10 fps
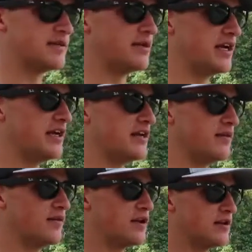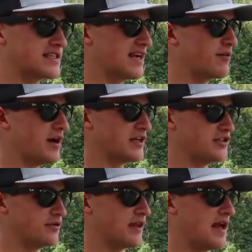in the beginning of the video. That's kind of why I
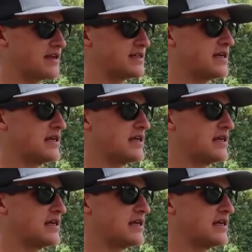showed that.